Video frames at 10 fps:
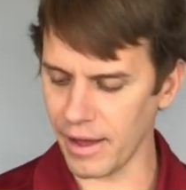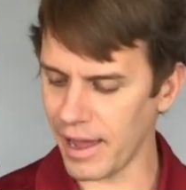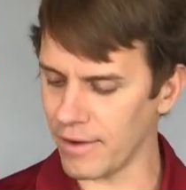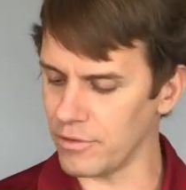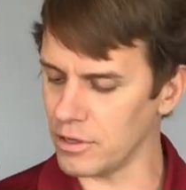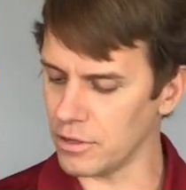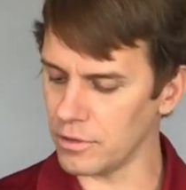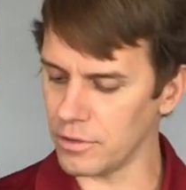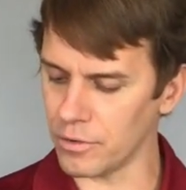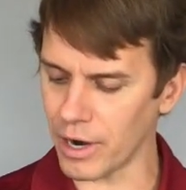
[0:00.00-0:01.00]
have the
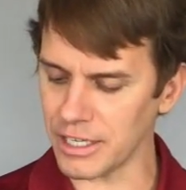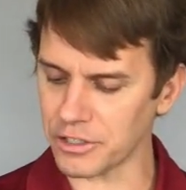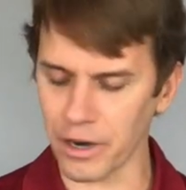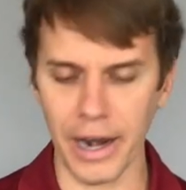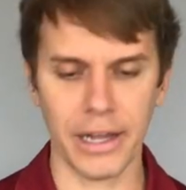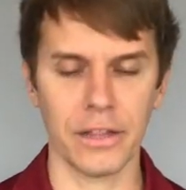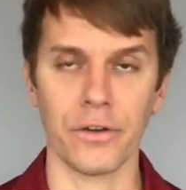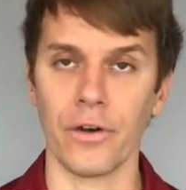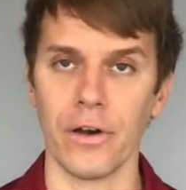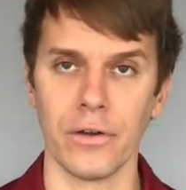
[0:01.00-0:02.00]
right strike
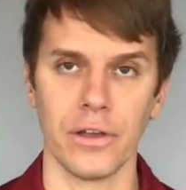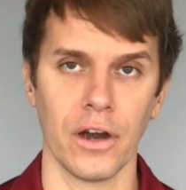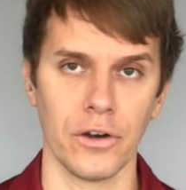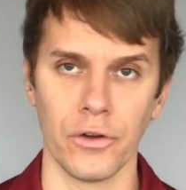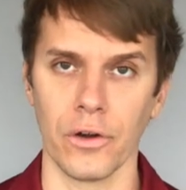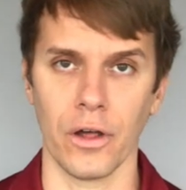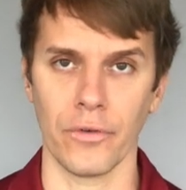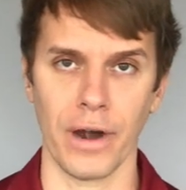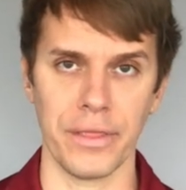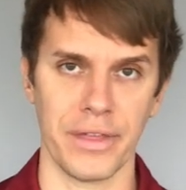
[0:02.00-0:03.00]
and are doing all
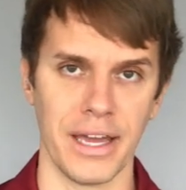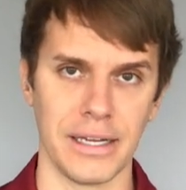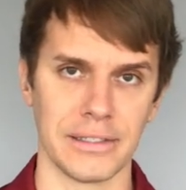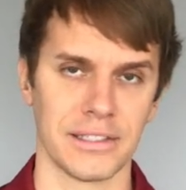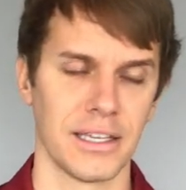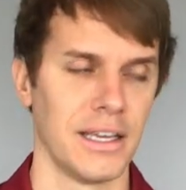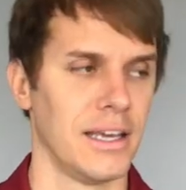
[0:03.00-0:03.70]
the right things.